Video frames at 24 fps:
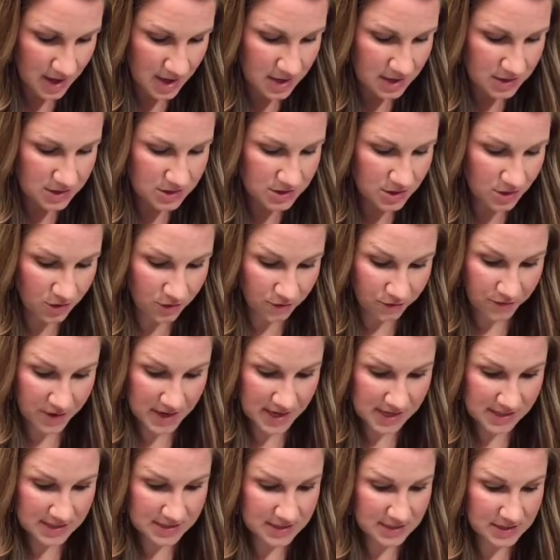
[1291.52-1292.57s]
So
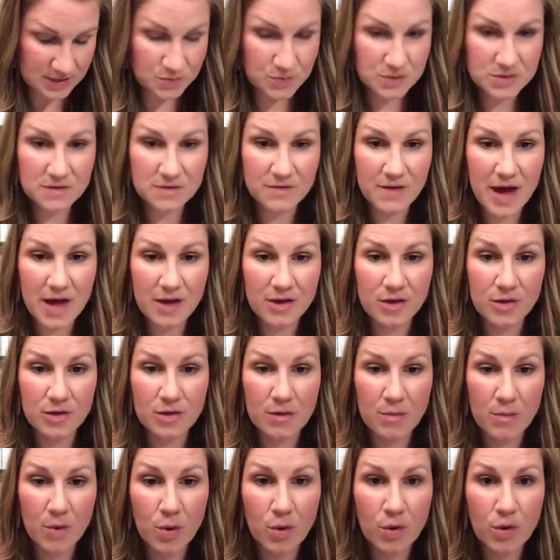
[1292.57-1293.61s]
frankincense was valued
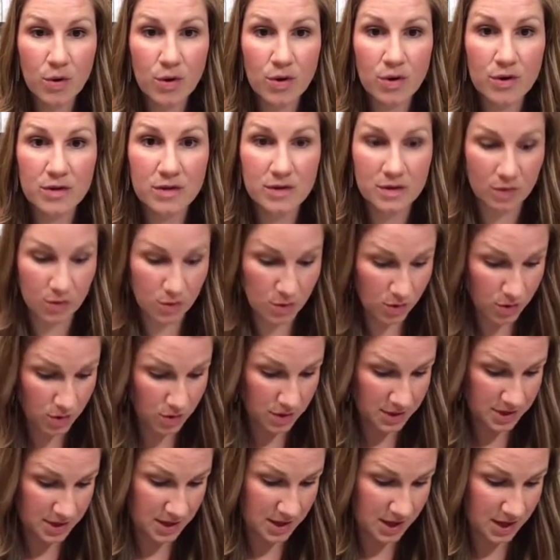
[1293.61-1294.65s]
more than
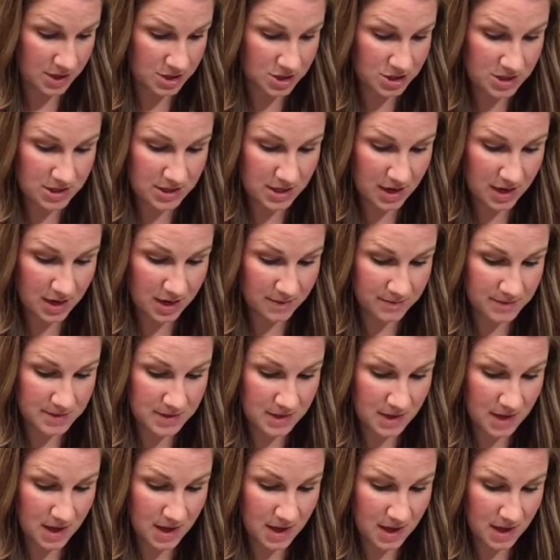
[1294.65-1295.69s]
gold in ancient times,
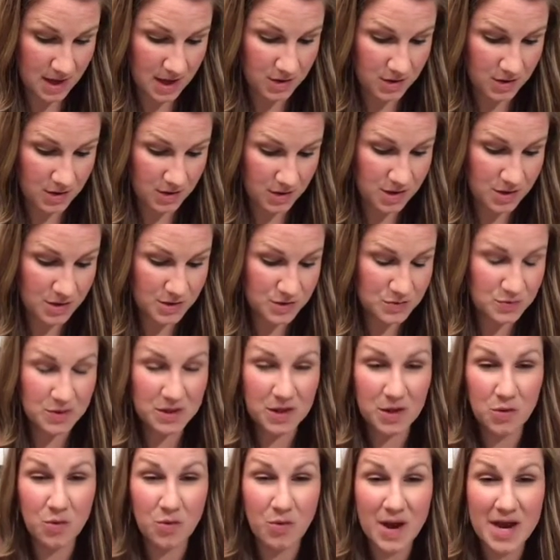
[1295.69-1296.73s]
and only those
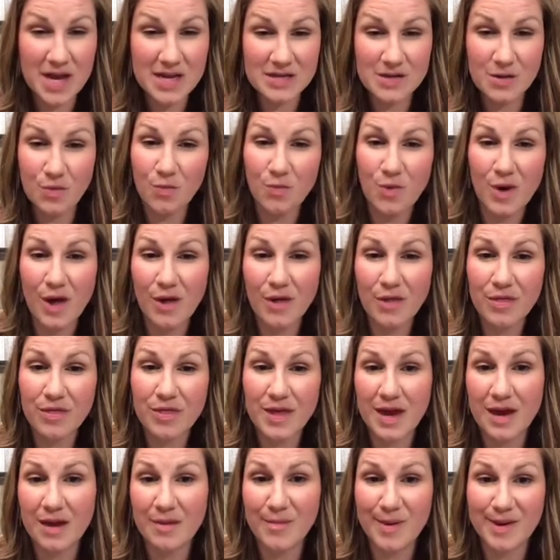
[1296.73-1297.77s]
with great wealth
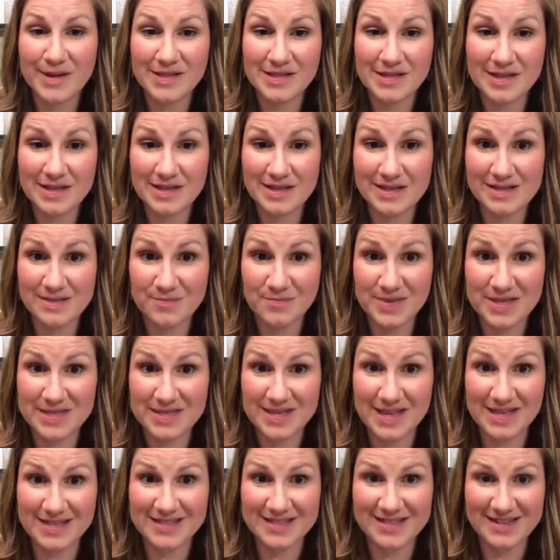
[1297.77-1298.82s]
and abundance
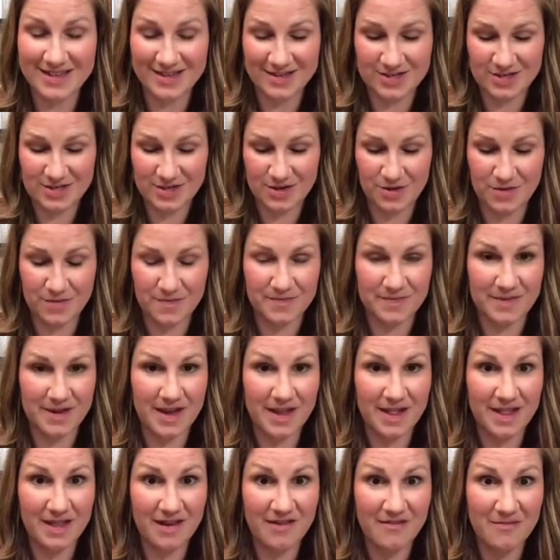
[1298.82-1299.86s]
possessed it. So I
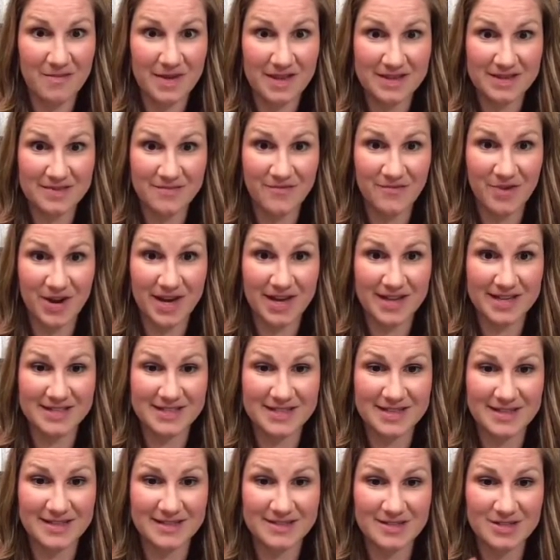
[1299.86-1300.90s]
love me some
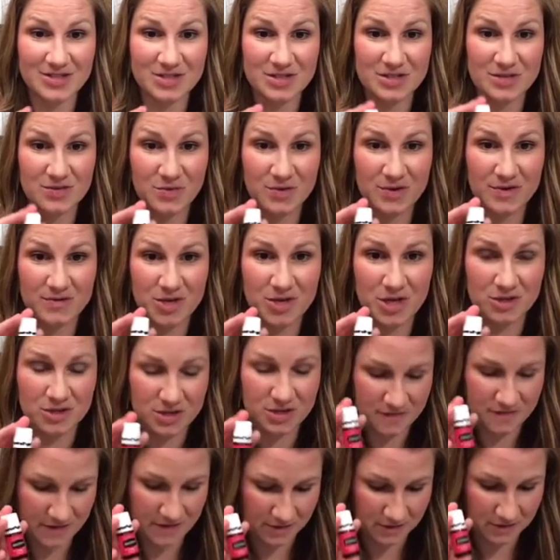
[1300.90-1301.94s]
frankincense. It's one of
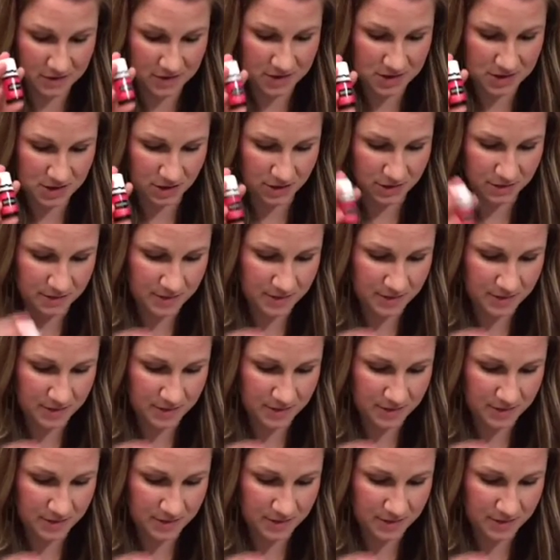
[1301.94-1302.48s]
Josh's favorites too.